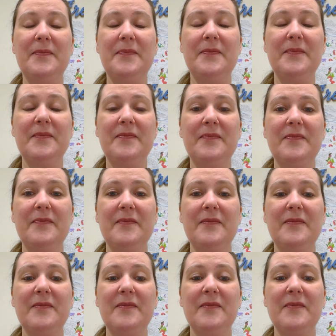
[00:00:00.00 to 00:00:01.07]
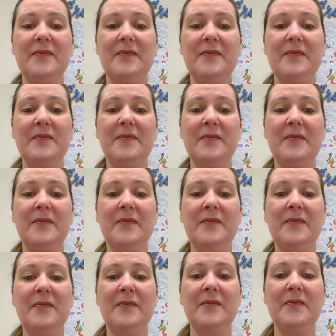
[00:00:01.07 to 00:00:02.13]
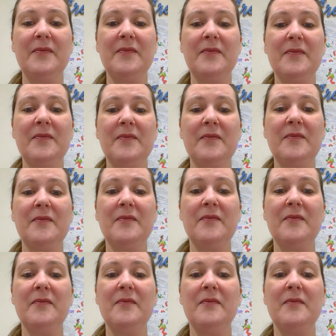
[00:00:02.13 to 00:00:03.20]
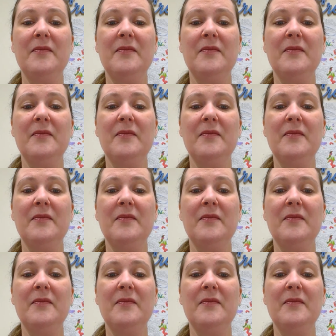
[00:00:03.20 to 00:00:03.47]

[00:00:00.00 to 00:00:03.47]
(silence)